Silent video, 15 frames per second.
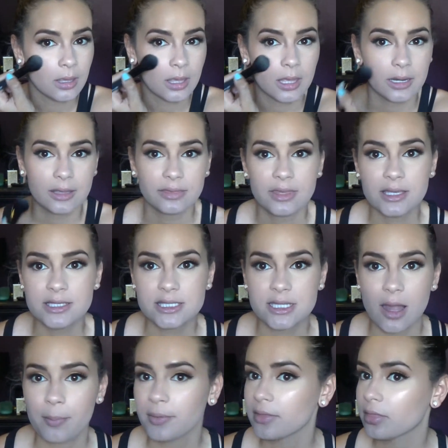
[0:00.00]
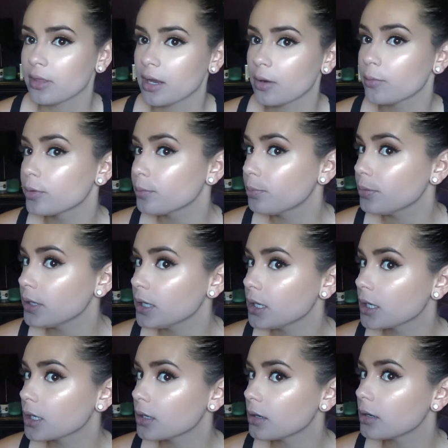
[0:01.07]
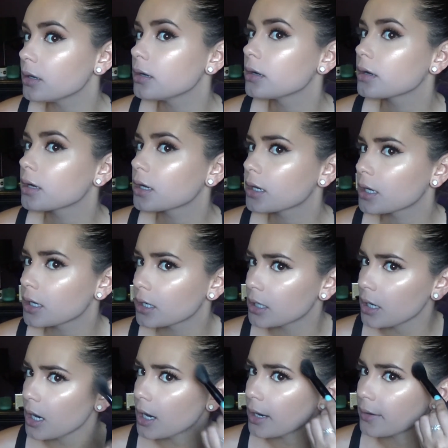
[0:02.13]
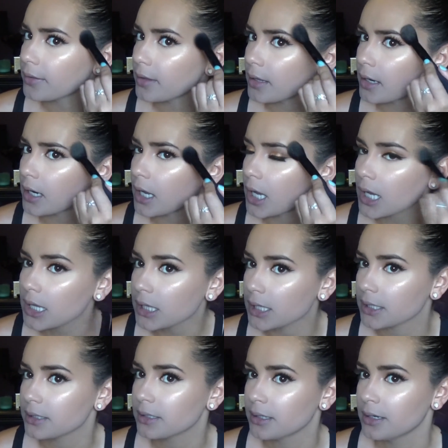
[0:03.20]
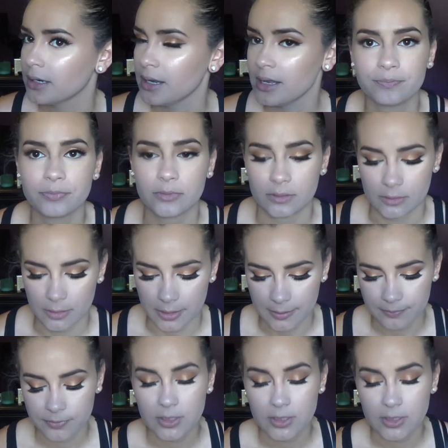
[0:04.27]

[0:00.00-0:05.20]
And I think stopping there would be, oh god, that highlight. Okay.